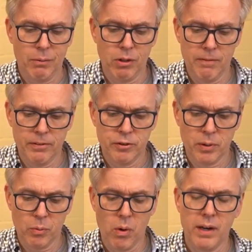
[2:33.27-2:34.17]
I will often
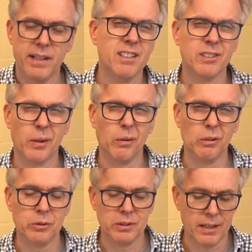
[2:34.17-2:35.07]
just put a 1 here so I
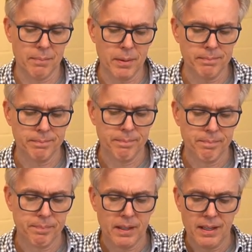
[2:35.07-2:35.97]
don't lose a number.
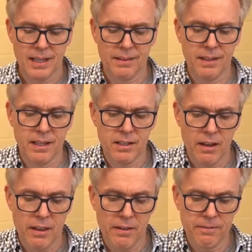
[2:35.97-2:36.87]
And
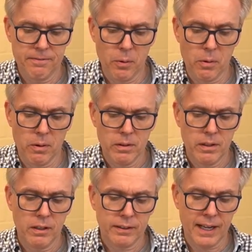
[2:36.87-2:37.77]
then the
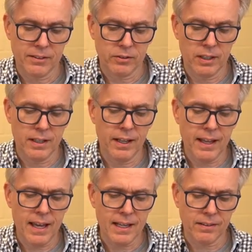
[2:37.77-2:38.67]
4 cancels
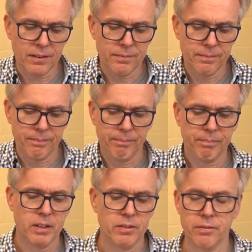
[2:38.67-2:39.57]
into the 8.
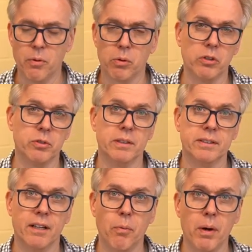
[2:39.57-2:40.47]
So 4 goes
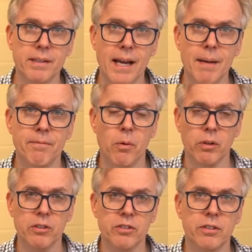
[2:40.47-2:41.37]
into itself one time,
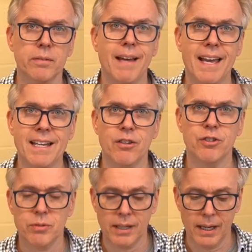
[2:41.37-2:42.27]
4 goes into
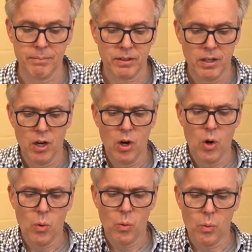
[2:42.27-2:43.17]
8 two times.
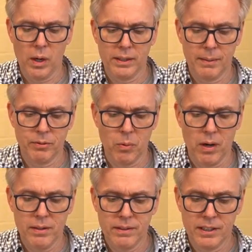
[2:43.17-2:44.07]
1 times
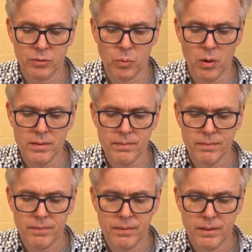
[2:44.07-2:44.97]
1 is 1.
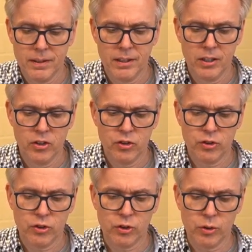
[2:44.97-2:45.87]

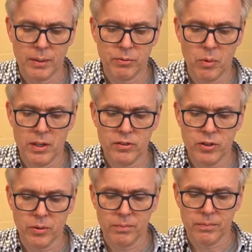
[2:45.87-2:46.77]
2 times 1
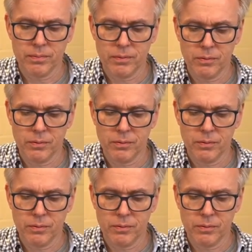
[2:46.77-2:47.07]
is 2.